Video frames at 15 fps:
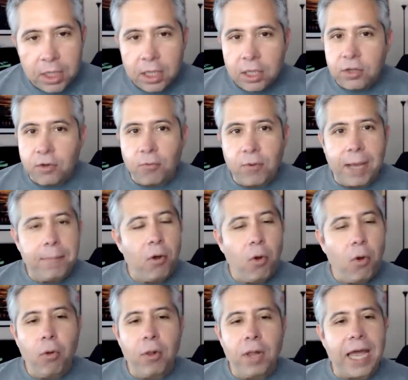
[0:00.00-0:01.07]
the rabbit
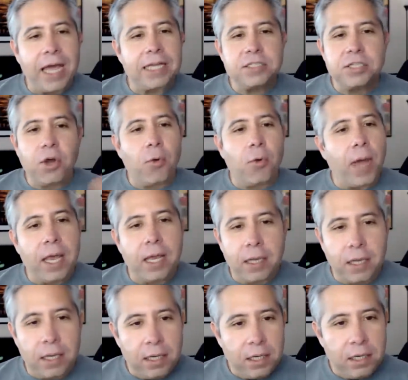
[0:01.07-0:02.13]
hole has no end.
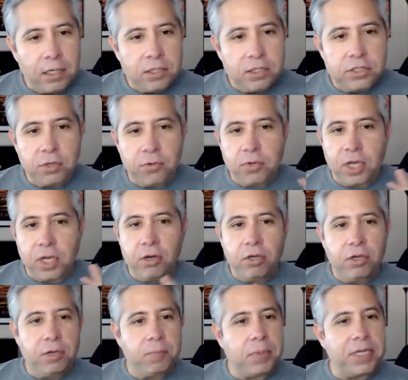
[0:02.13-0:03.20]
So there
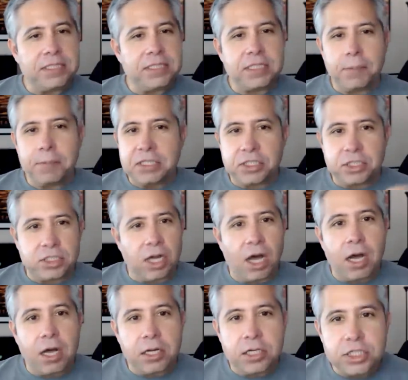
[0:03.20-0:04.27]
could be some
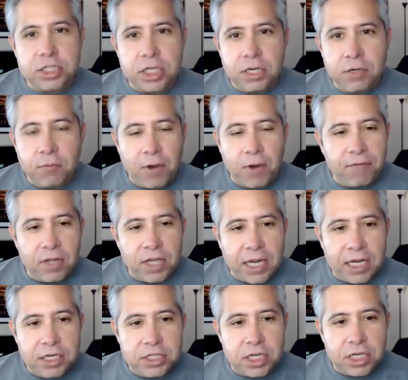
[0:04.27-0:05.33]
astonishing
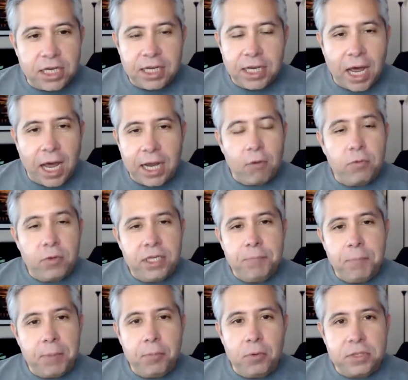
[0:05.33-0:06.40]
revelation. And I don't think
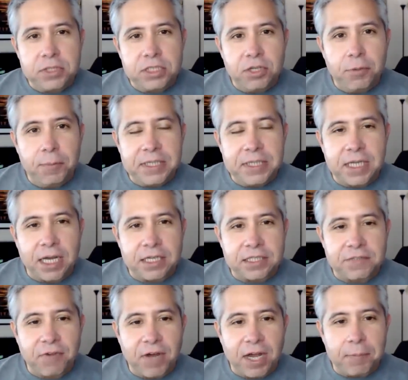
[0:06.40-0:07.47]
people would still be
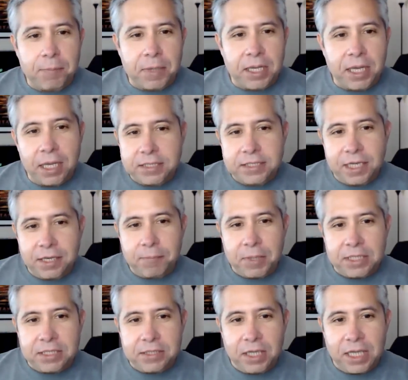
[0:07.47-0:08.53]
satisfied because it'd
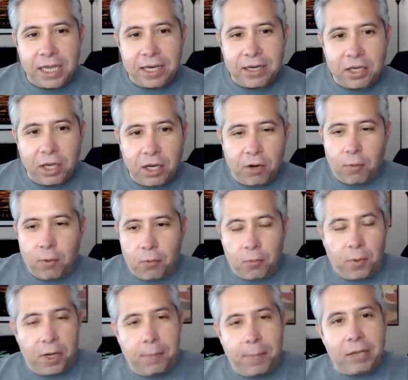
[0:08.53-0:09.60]
be like, you know, well,
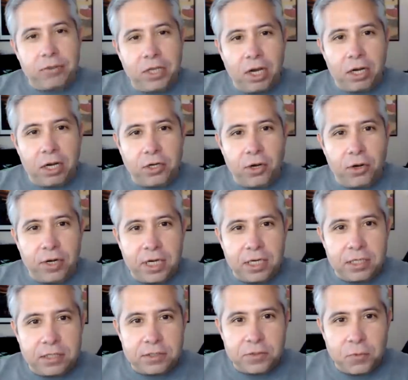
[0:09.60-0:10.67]
what about the
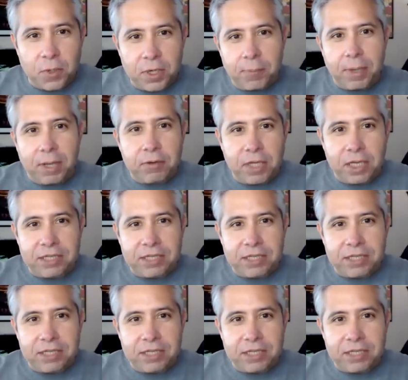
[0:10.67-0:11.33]
Arcturians? What about the